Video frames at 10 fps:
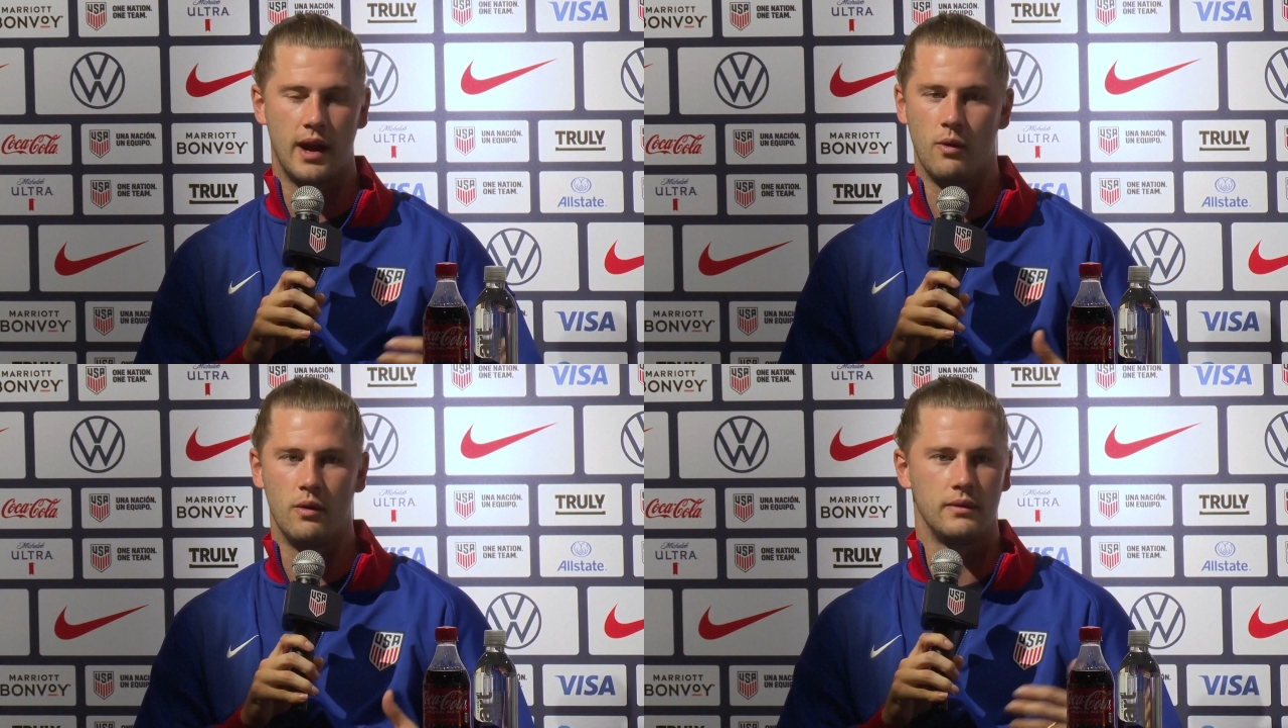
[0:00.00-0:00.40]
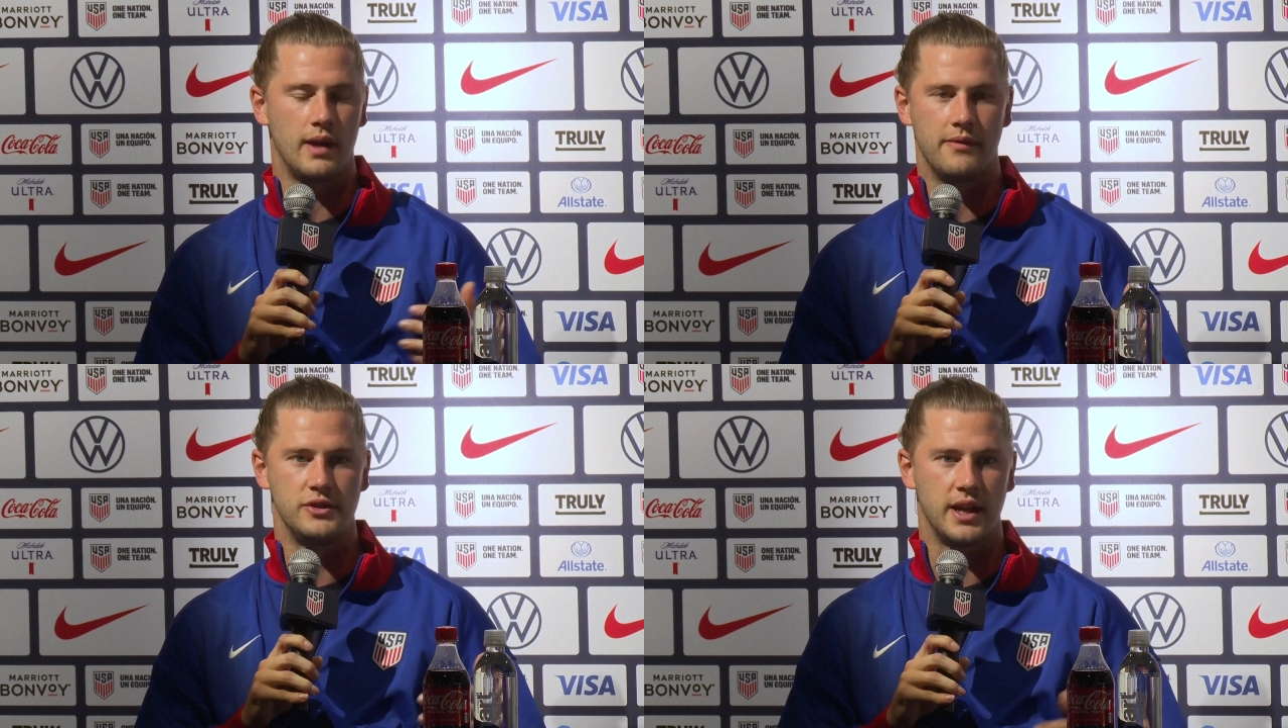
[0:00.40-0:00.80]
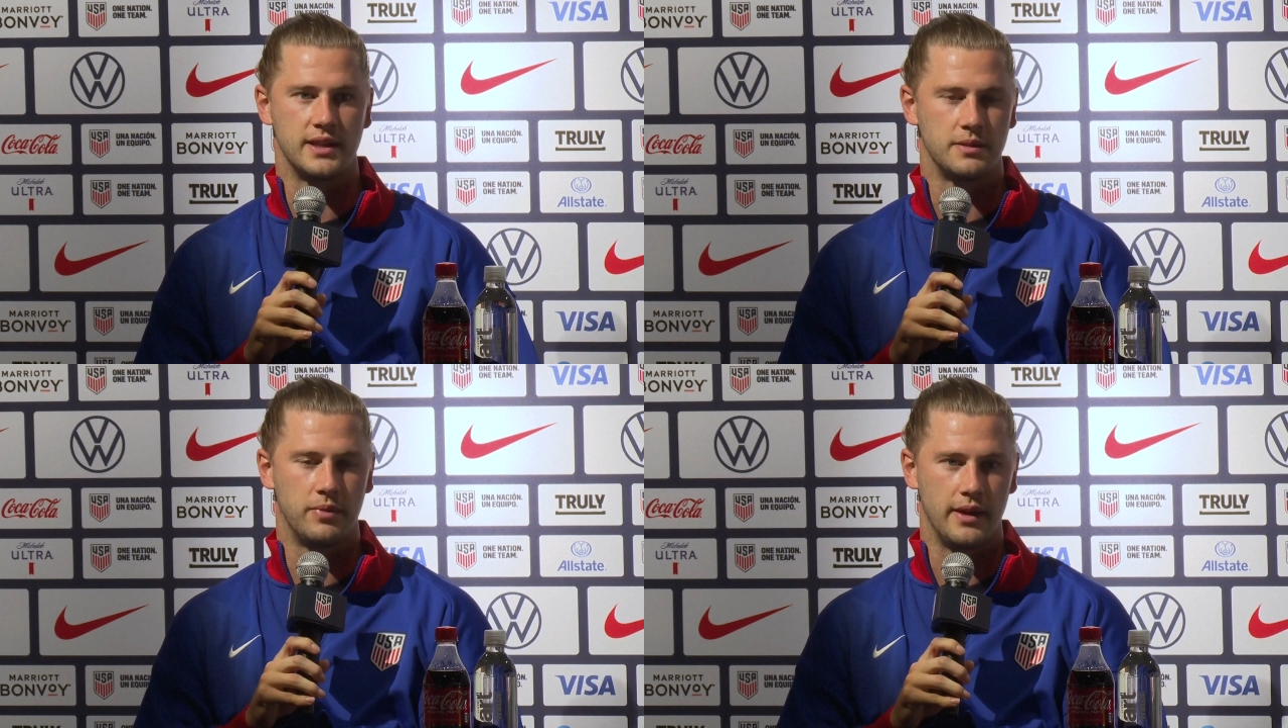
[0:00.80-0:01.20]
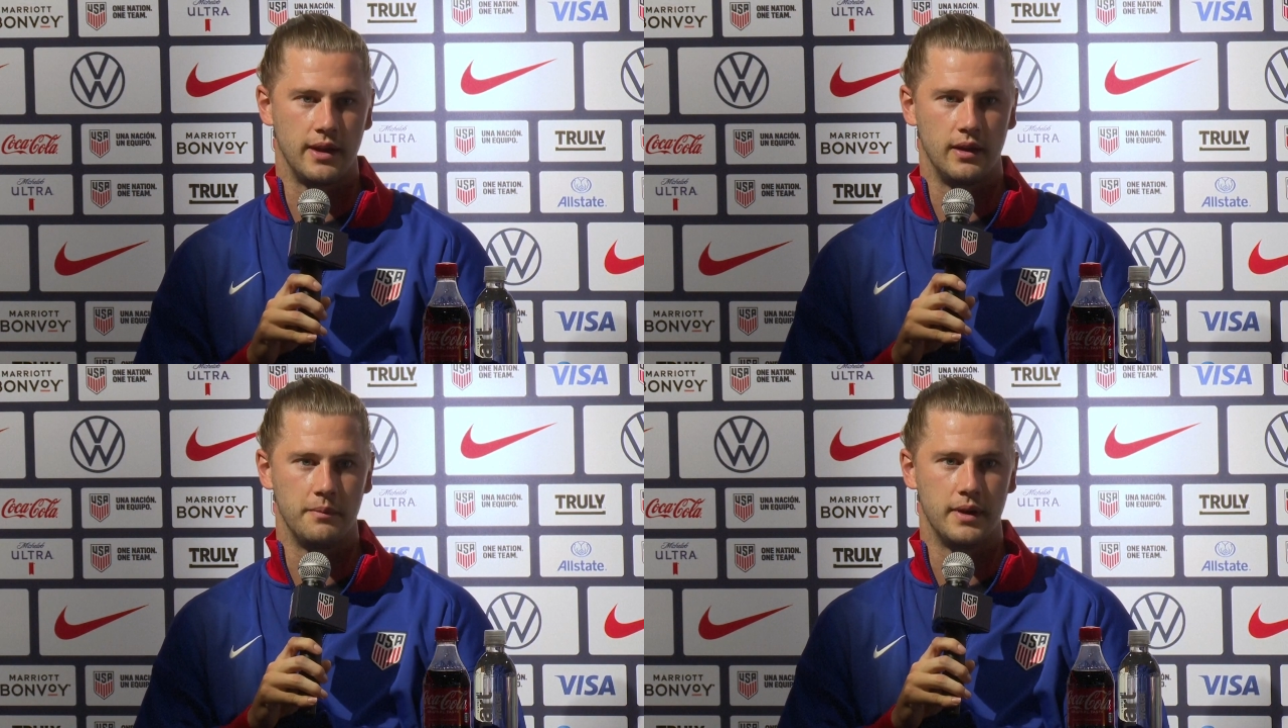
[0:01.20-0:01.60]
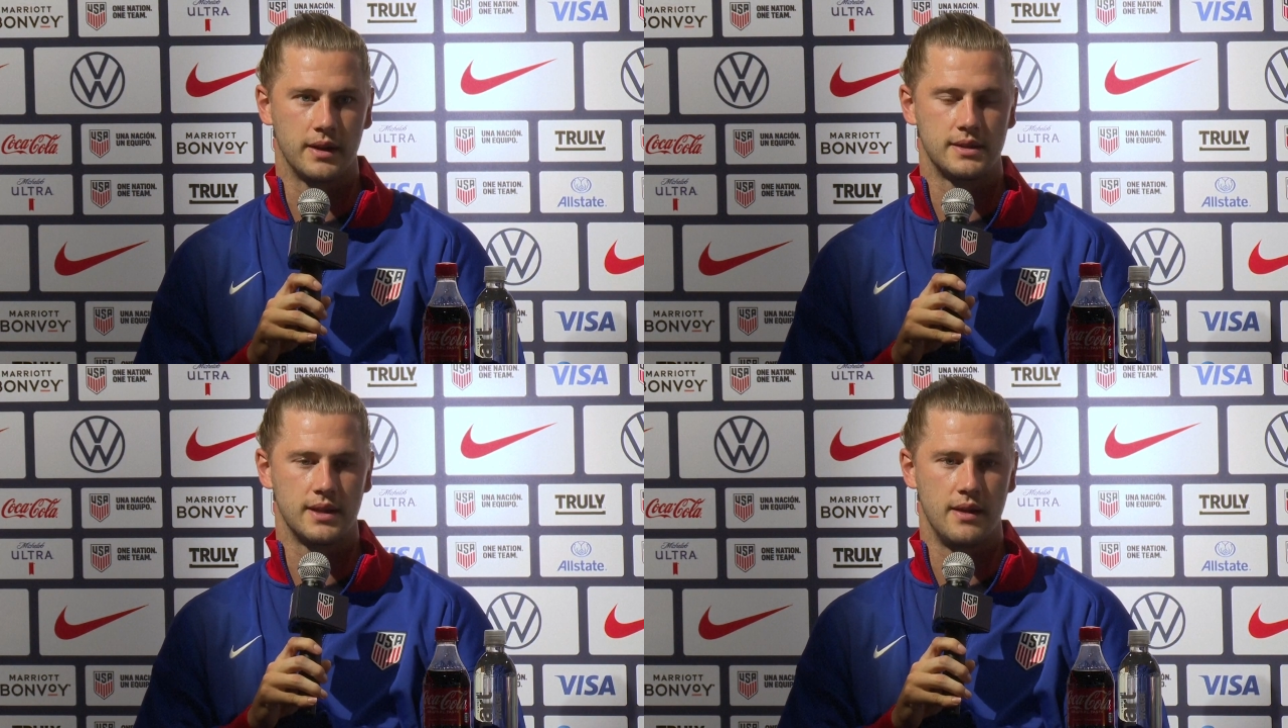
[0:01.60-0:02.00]
I won't have the chance to play in the
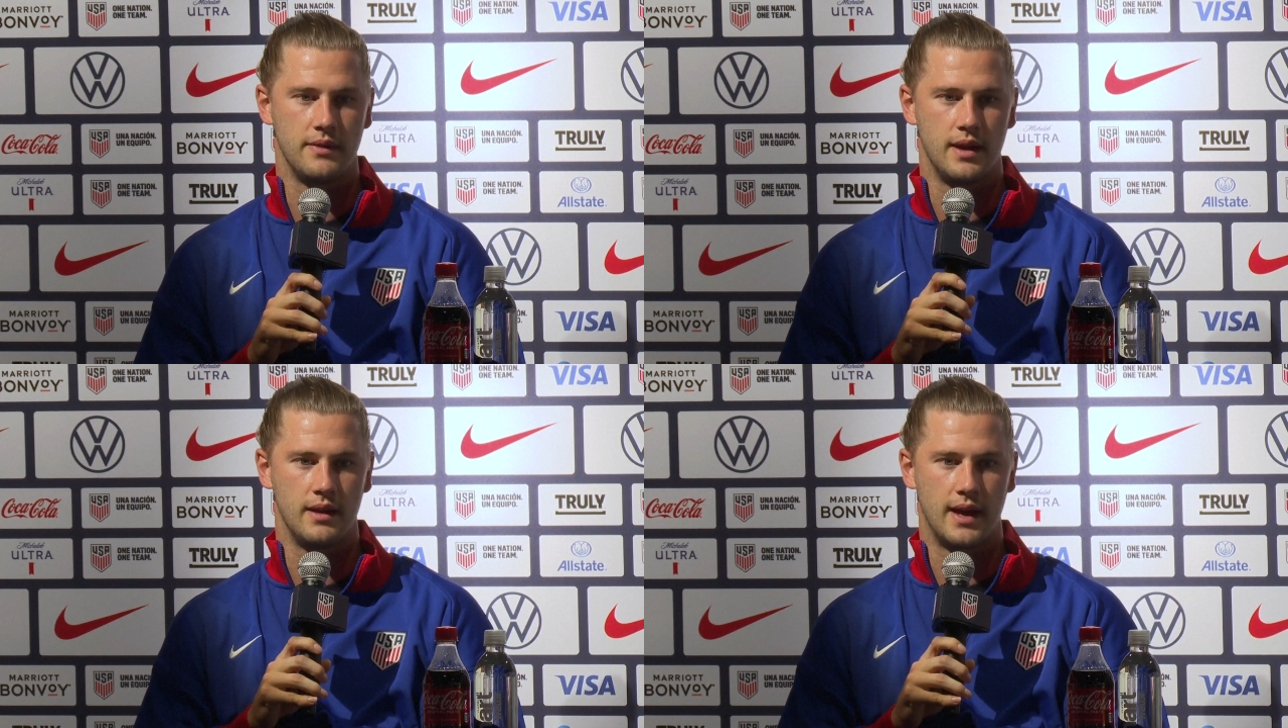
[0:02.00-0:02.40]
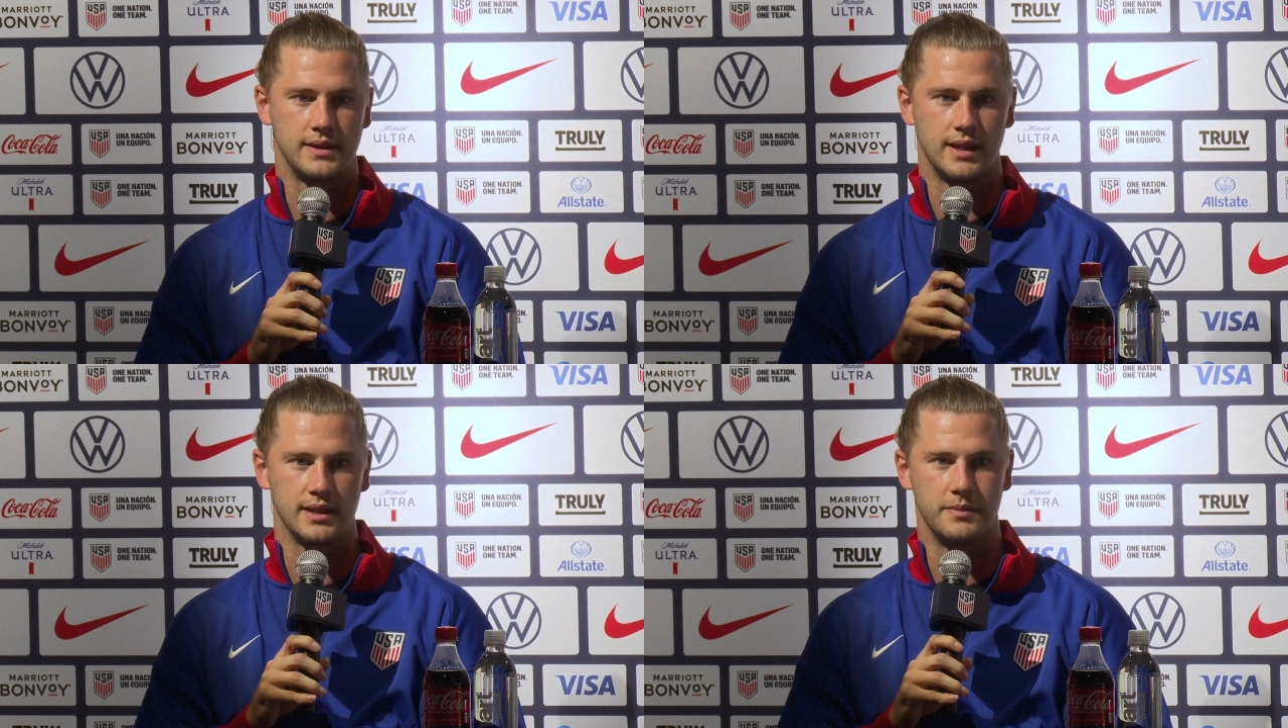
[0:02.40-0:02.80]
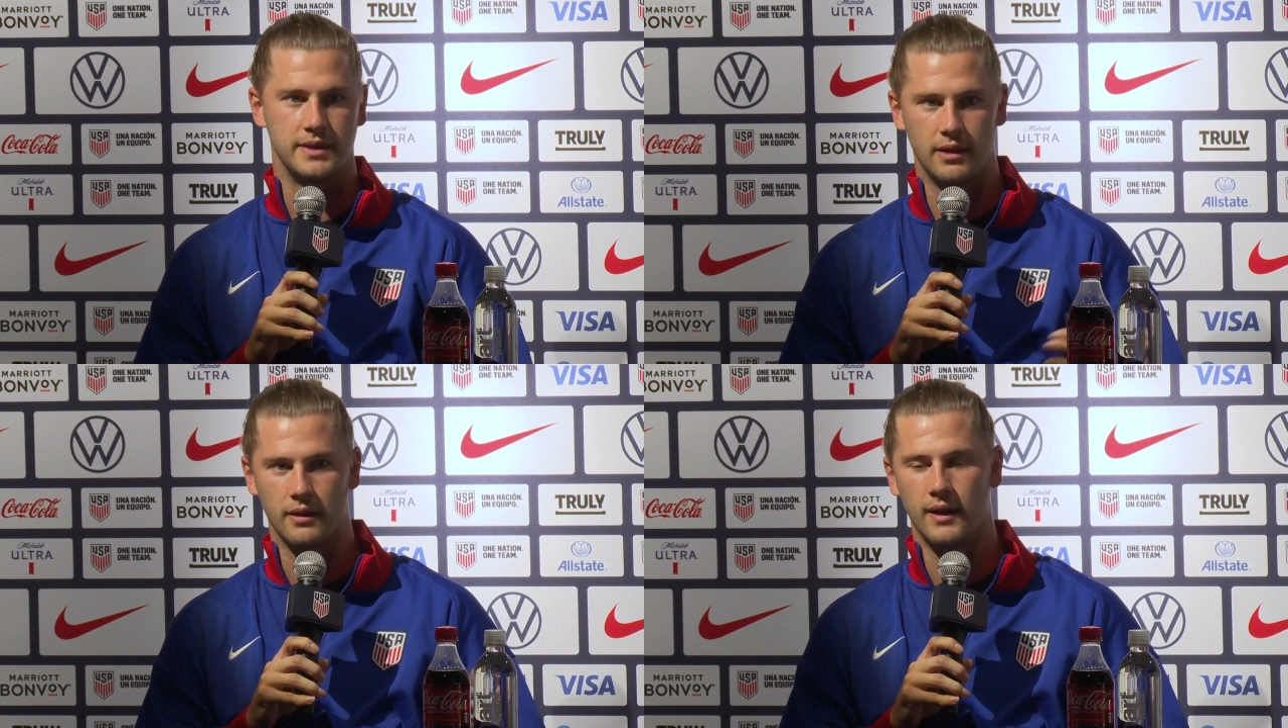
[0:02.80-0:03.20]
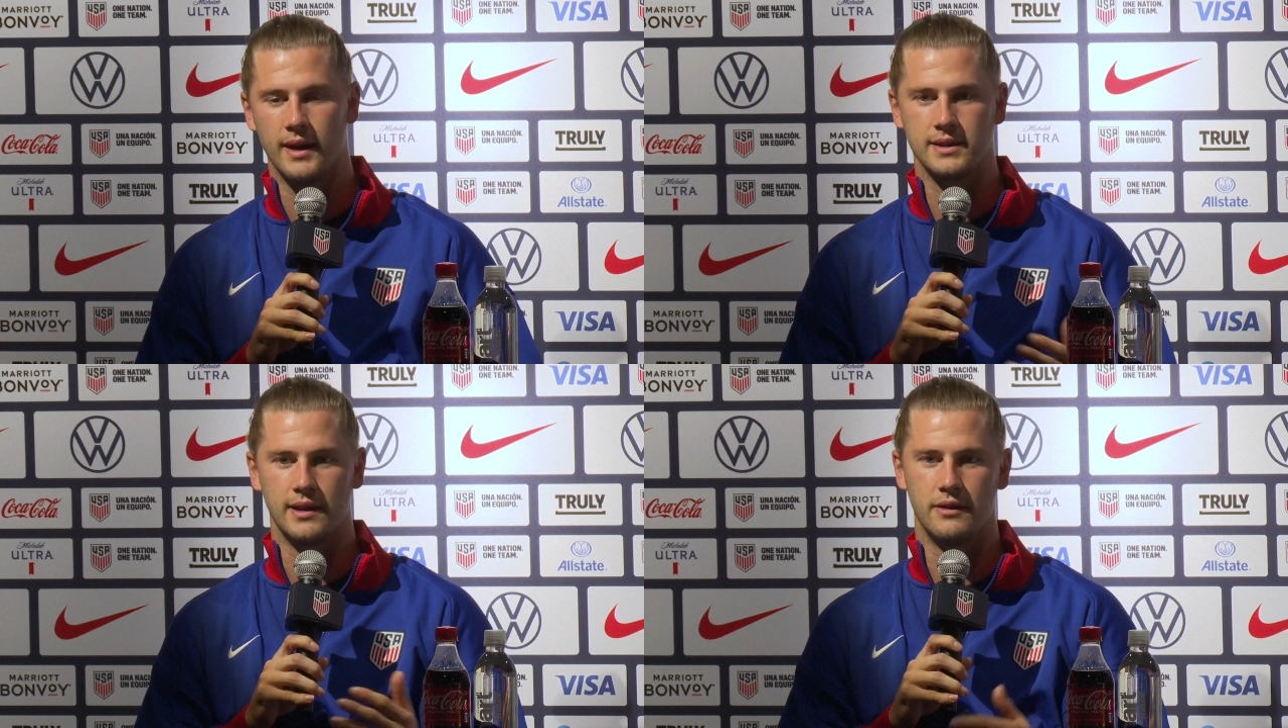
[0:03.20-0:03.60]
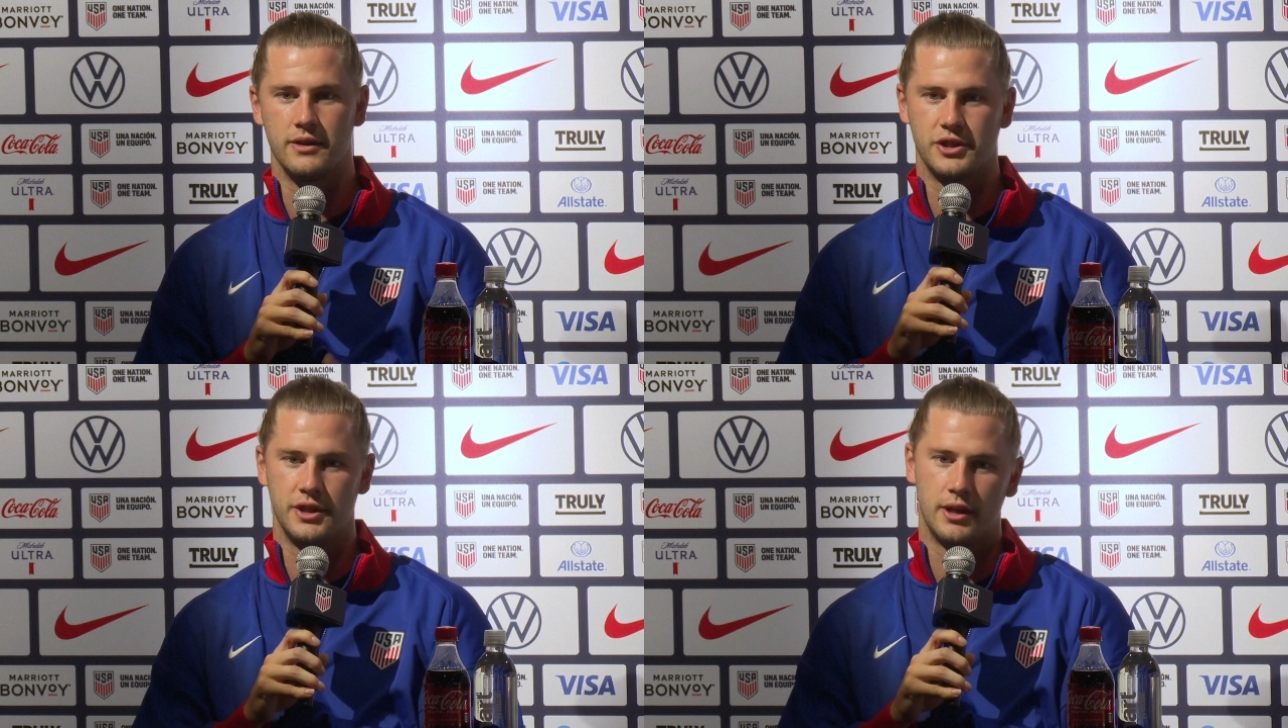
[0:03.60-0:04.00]
Olympics. And then as things materialize later
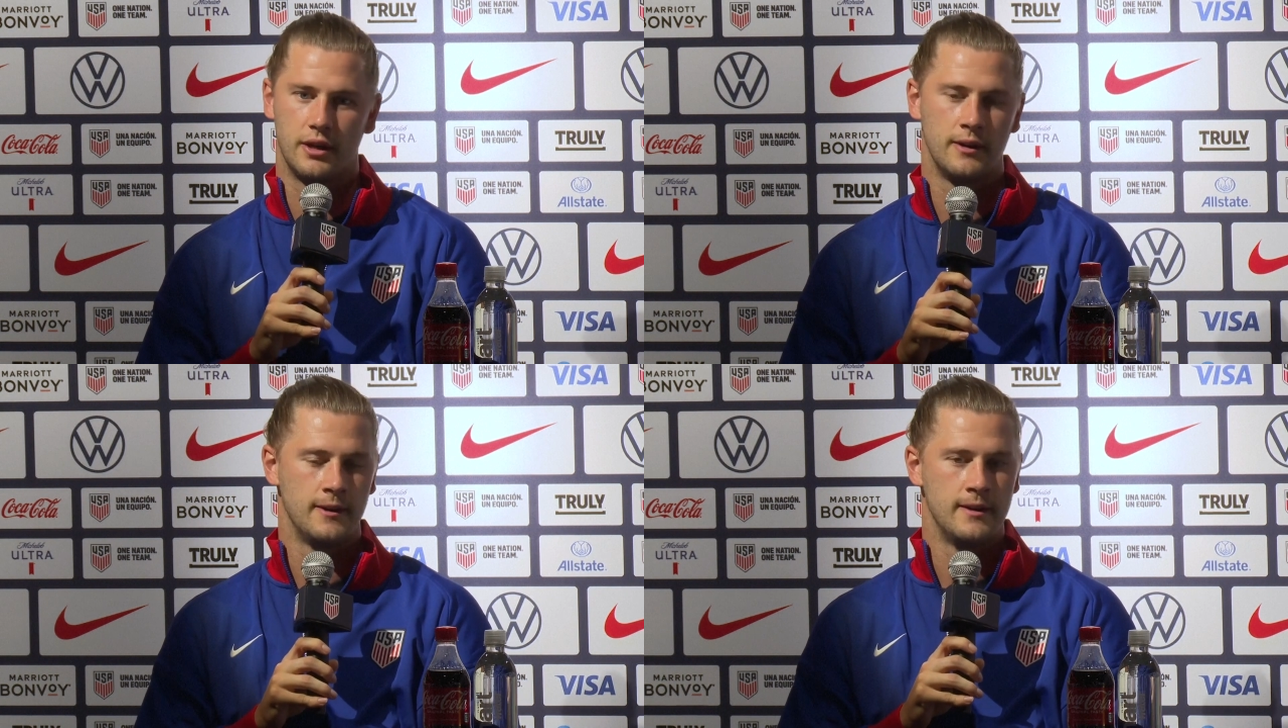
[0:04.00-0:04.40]
this year,